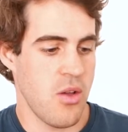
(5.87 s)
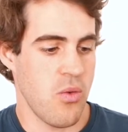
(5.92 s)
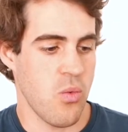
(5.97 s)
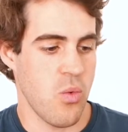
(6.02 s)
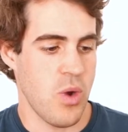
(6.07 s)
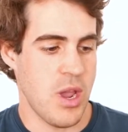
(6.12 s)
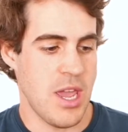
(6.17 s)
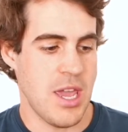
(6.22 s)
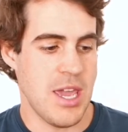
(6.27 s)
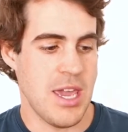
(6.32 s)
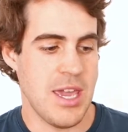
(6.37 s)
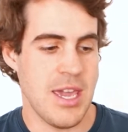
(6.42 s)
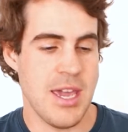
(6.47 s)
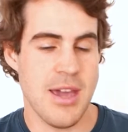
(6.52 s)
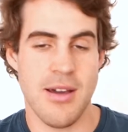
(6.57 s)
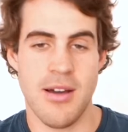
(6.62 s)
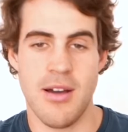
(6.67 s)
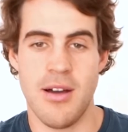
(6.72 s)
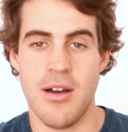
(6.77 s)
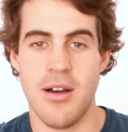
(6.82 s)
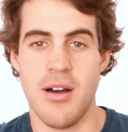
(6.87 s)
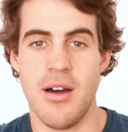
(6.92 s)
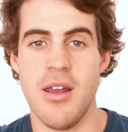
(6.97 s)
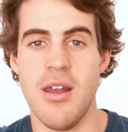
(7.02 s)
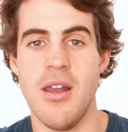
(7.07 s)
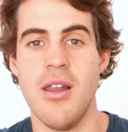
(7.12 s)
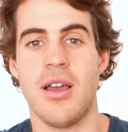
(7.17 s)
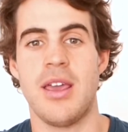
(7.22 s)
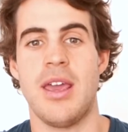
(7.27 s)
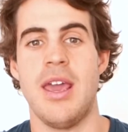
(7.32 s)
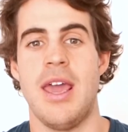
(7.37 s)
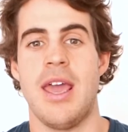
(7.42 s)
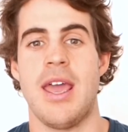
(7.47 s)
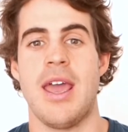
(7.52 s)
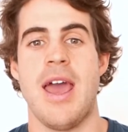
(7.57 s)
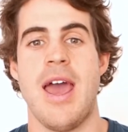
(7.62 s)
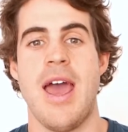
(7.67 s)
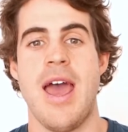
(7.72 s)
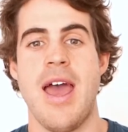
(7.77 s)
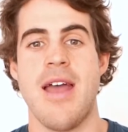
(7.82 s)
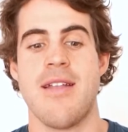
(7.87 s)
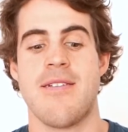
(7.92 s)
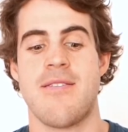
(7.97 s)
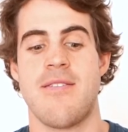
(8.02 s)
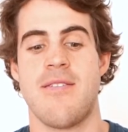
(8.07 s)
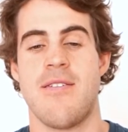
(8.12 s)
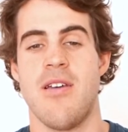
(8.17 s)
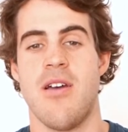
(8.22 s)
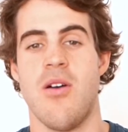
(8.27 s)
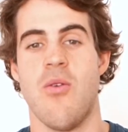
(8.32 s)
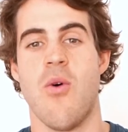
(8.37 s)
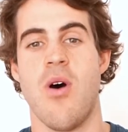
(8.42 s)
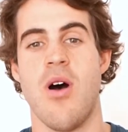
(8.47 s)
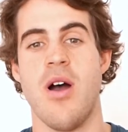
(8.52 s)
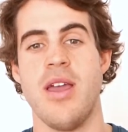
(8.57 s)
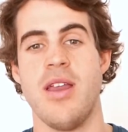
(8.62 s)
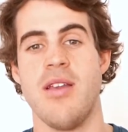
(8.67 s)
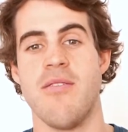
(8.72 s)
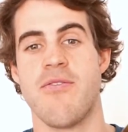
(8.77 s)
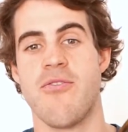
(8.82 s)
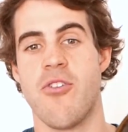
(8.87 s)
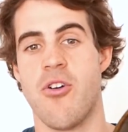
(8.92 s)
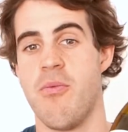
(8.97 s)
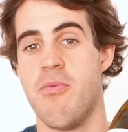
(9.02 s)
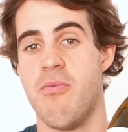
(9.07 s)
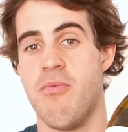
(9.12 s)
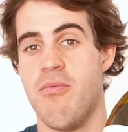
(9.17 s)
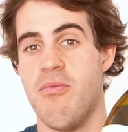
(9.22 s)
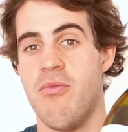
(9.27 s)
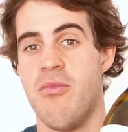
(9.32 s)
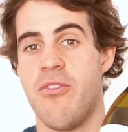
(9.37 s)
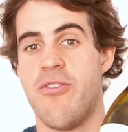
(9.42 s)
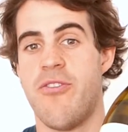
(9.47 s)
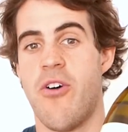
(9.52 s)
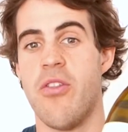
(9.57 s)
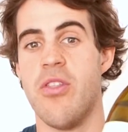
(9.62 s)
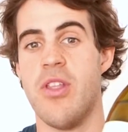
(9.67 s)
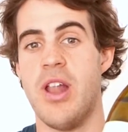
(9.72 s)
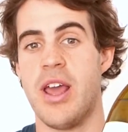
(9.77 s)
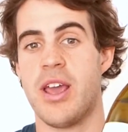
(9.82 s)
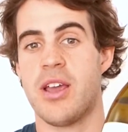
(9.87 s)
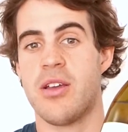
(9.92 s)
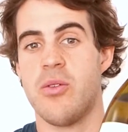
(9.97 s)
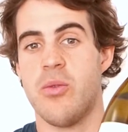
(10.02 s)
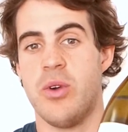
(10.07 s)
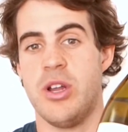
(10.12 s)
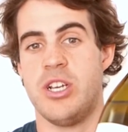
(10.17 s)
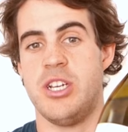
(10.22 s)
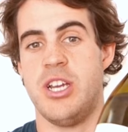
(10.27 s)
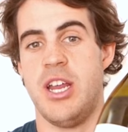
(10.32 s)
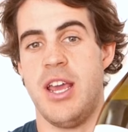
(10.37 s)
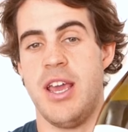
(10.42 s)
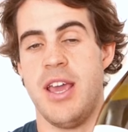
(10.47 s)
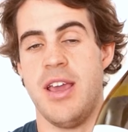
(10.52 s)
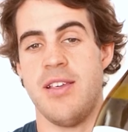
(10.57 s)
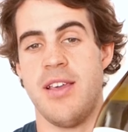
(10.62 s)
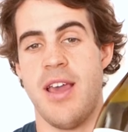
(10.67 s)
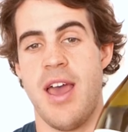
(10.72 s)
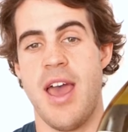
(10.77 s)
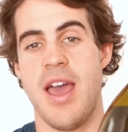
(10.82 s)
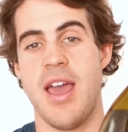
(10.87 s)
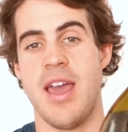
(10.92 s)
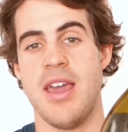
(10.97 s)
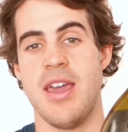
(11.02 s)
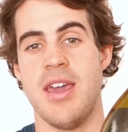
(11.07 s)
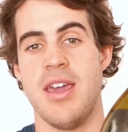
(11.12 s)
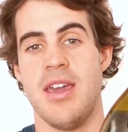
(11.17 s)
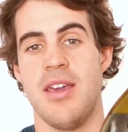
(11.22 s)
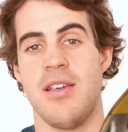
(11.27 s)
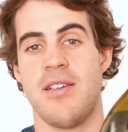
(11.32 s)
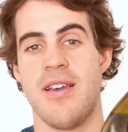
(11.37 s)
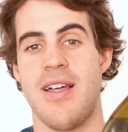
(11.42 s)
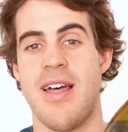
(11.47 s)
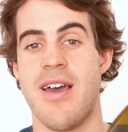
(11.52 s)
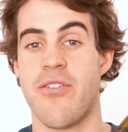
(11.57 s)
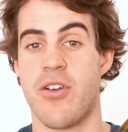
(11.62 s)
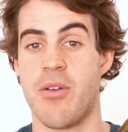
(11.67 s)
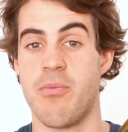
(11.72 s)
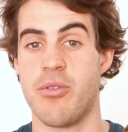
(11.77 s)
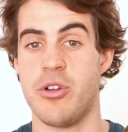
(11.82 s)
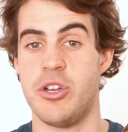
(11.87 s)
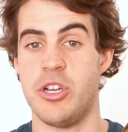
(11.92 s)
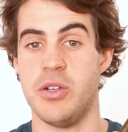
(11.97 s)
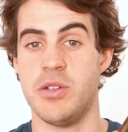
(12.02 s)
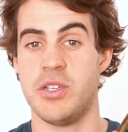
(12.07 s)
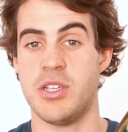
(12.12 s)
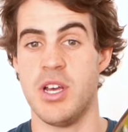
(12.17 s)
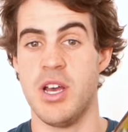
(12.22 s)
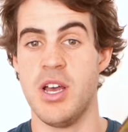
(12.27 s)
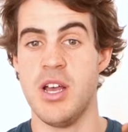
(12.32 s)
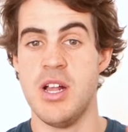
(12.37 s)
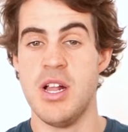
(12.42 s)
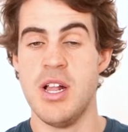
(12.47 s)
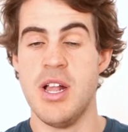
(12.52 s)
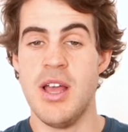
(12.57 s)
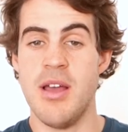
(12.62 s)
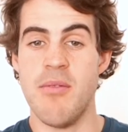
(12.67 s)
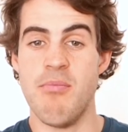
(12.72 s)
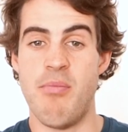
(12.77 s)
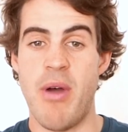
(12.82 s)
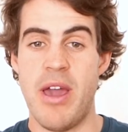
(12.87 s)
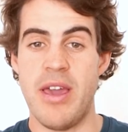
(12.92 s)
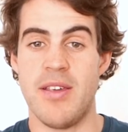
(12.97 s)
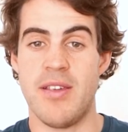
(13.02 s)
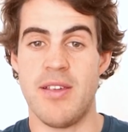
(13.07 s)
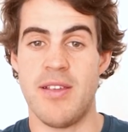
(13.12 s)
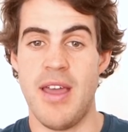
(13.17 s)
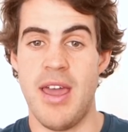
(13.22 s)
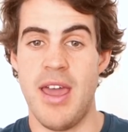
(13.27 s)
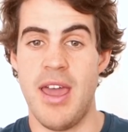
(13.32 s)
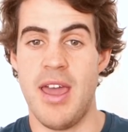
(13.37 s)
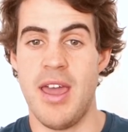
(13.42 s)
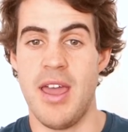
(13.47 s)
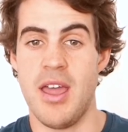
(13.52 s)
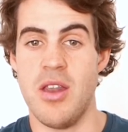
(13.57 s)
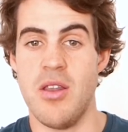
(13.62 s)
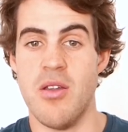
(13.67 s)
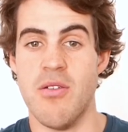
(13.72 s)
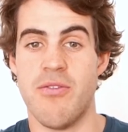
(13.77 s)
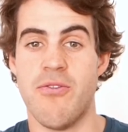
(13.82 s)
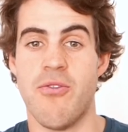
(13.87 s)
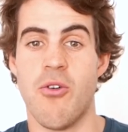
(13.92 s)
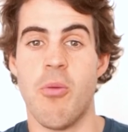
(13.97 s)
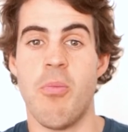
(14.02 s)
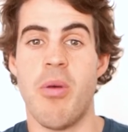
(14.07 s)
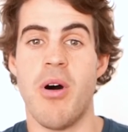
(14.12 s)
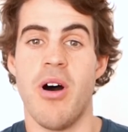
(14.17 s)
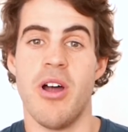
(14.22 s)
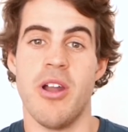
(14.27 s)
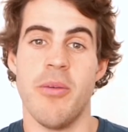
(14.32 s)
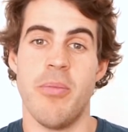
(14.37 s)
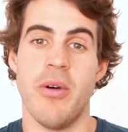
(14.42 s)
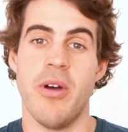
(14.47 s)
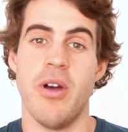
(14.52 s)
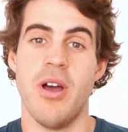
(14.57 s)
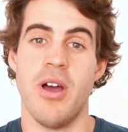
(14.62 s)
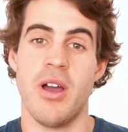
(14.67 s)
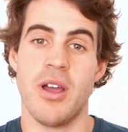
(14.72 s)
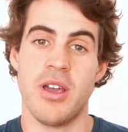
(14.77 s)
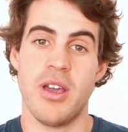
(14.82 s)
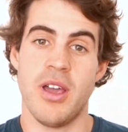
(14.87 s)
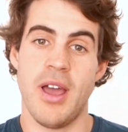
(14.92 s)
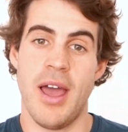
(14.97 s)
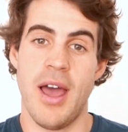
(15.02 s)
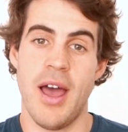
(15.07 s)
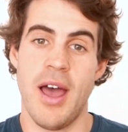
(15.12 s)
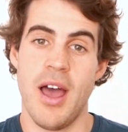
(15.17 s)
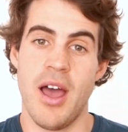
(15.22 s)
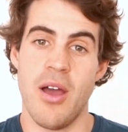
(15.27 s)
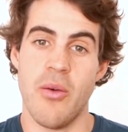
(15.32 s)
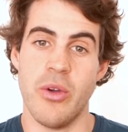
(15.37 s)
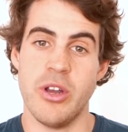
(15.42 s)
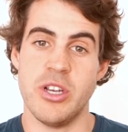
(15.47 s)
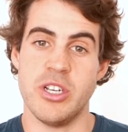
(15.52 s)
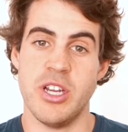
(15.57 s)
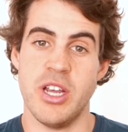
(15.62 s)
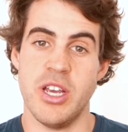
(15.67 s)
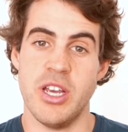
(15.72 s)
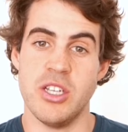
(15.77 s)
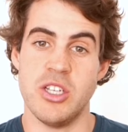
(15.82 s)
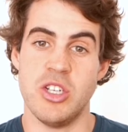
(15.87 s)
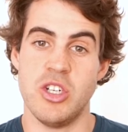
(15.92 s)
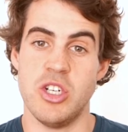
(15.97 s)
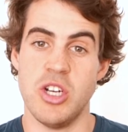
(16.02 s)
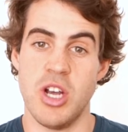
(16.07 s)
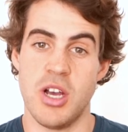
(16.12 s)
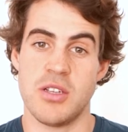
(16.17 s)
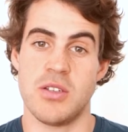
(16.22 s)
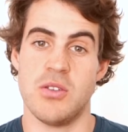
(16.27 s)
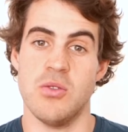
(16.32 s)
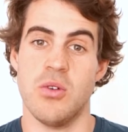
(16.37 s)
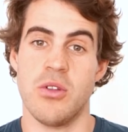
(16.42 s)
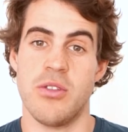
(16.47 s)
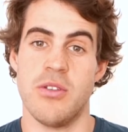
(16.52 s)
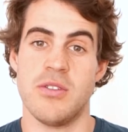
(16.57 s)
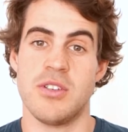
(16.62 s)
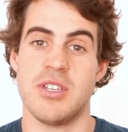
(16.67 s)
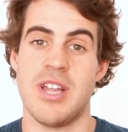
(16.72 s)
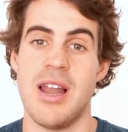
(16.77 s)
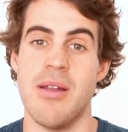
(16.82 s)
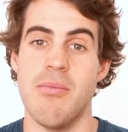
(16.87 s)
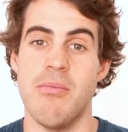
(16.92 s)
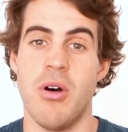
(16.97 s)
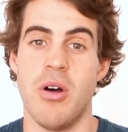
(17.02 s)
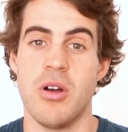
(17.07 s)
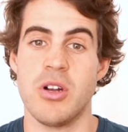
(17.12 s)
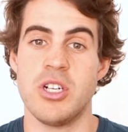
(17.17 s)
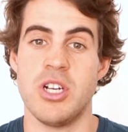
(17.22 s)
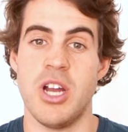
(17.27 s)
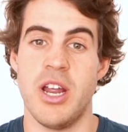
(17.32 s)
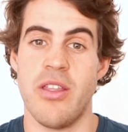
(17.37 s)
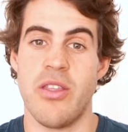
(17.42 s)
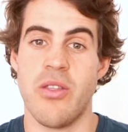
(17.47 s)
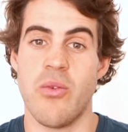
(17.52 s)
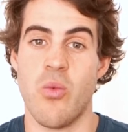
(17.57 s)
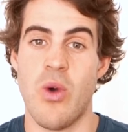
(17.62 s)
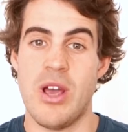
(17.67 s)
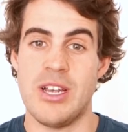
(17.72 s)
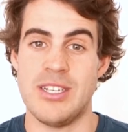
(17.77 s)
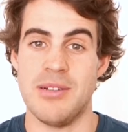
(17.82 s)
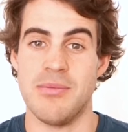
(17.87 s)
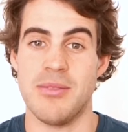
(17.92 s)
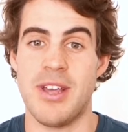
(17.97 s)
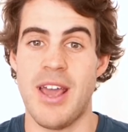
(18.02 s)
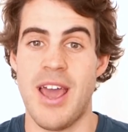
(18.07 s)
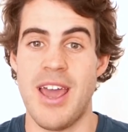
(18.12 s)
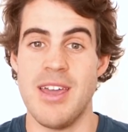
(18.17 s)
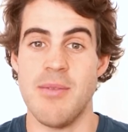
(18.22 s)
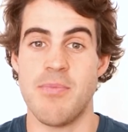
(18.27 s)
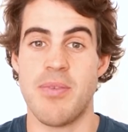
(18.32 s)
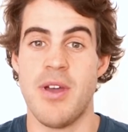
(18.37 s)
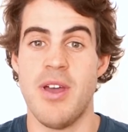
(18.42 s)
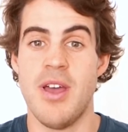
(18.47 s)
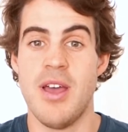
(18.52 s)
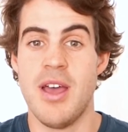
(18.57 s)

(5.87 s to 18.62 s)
We are looking at a wine from Vondeling, which is a South African producer based in Voorpaardenburg, which is just north of Stellenbosch in the Western Cape.